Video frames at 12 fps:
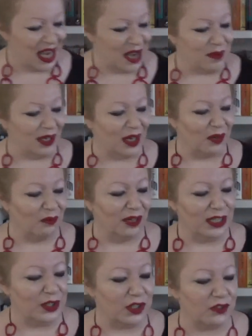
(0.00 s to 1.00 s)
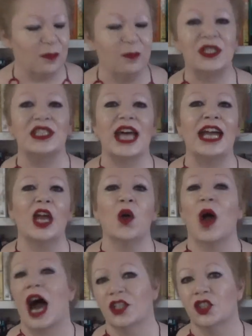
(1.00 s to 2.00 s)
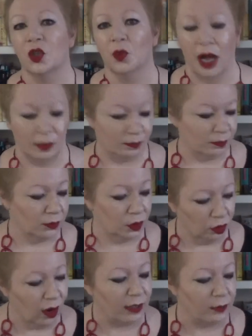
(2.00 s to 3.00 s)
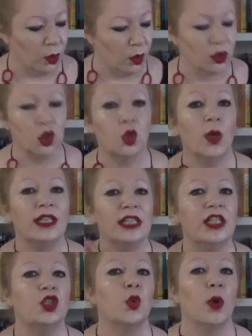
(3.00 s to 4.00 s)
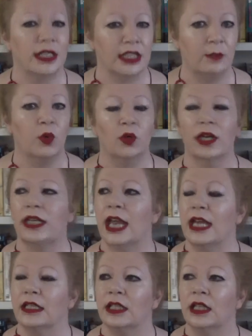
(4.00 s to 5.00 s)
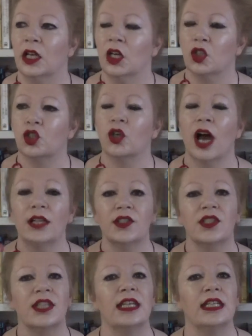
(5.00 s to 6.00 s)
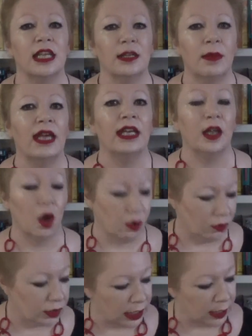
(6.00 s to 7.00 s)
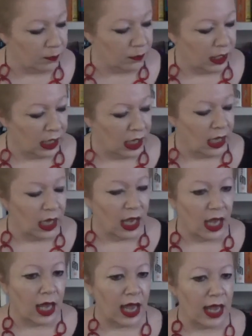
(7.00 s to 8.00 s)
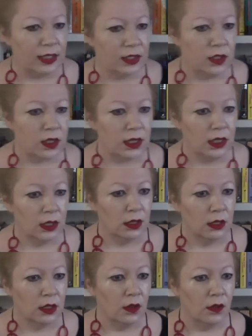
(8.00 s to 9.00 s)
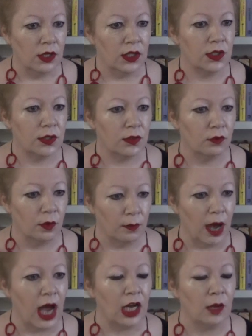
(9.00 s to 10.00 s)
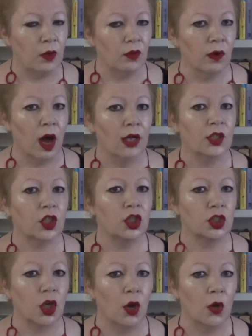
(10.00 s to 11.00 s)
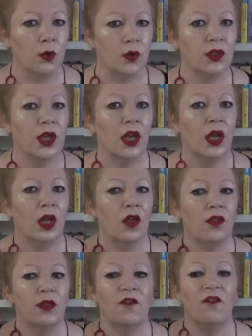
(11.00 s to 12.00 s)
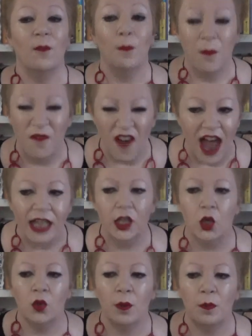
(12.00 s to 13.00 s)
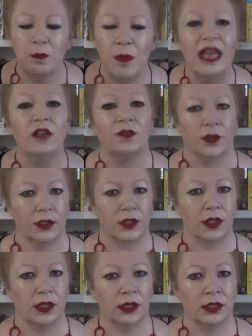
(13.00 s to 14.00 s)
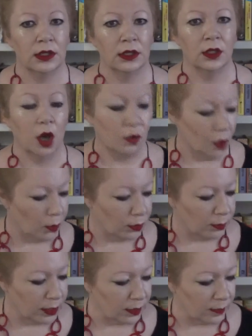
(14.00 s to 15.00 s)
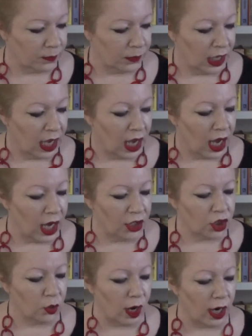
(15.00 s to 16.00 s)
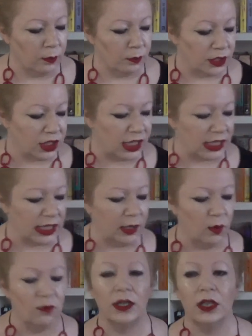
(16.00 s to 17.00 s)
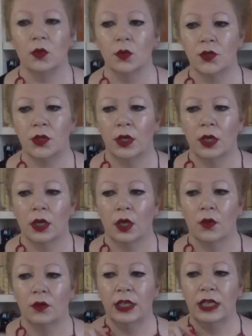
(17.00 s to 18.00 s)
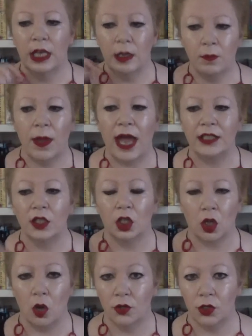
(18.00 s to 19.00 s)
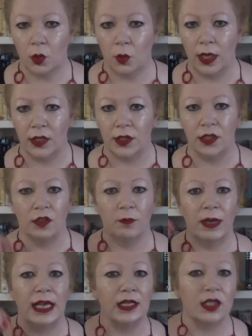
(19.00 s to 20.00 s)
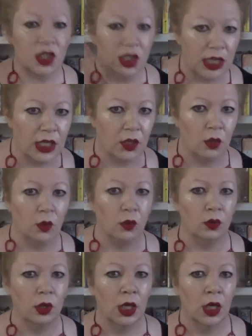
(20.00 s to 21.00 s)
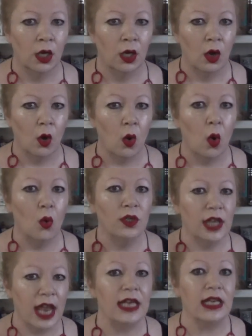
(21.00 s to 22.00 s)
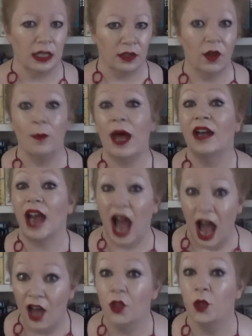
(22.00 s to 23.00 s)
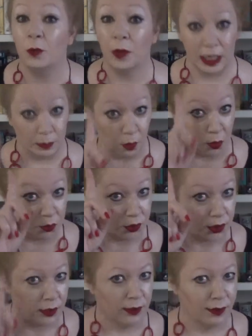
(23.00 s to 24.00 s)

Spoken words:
But research from Baseo Anjouan, great book, 2020 book again, Transcending Mediocrity. And this remarkable writer shows the value, the benefit of optimism. Anjouan particularly reveals the impact and the consequences of being cynical or negative about other people's